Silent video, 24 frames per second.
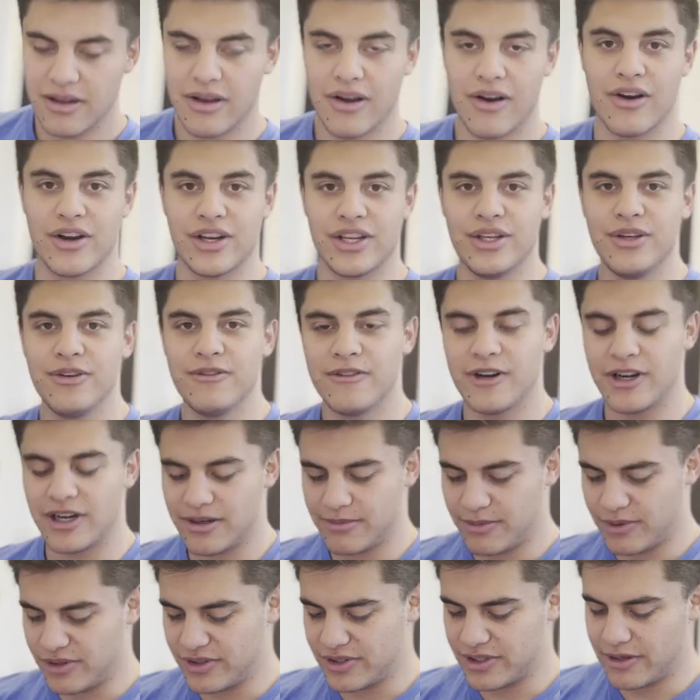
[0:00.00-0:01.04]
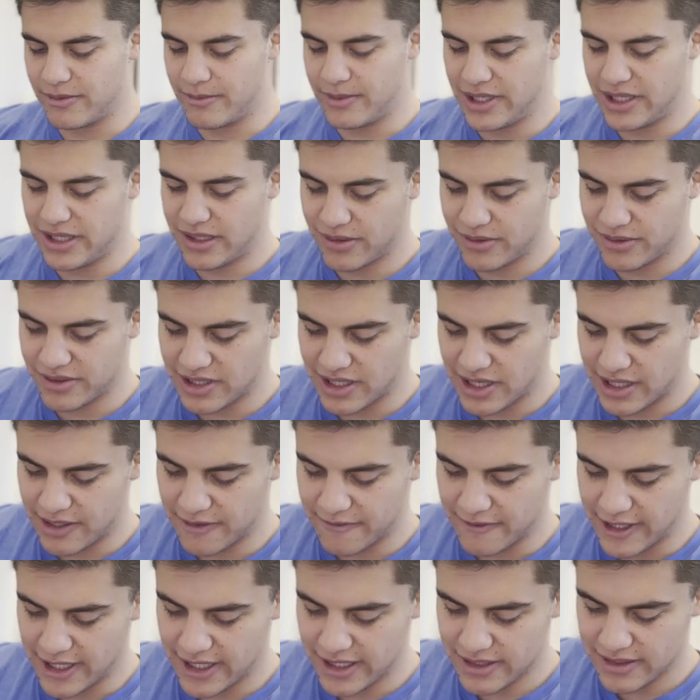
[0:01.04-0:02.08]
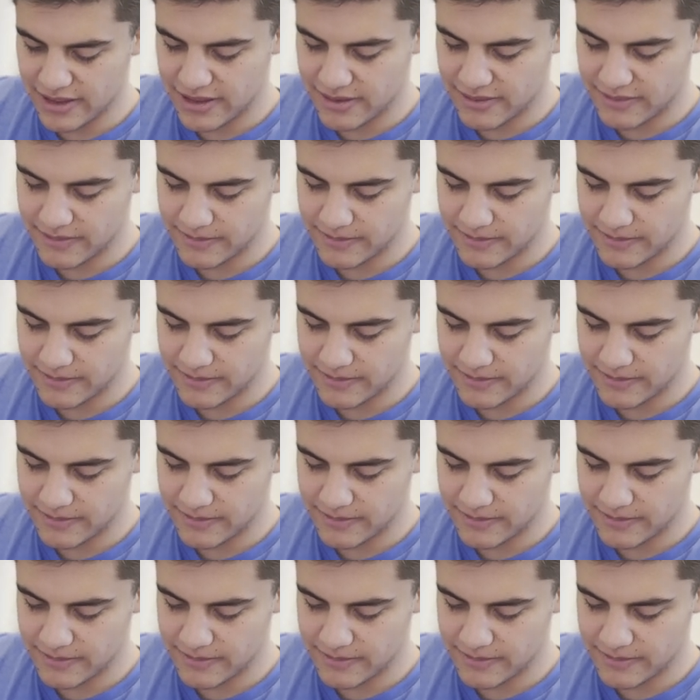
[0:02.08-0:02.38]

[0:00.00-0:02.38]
Our u variable is going to be cosine of x.